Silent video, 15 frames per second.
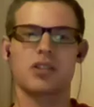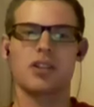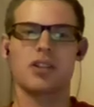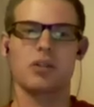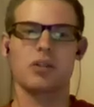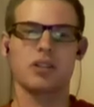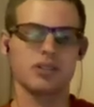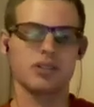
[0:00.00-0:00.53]
other
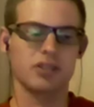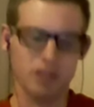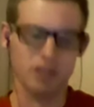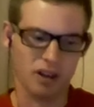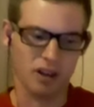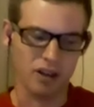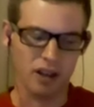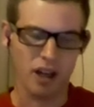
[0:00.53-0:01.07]
ones
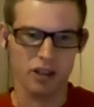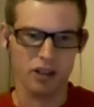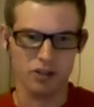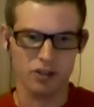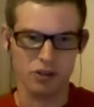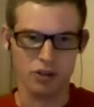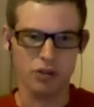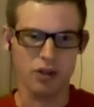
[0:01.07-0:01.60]
are not
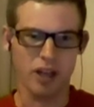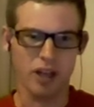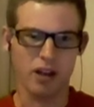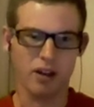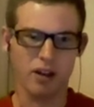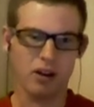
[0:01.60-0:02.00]
true at all.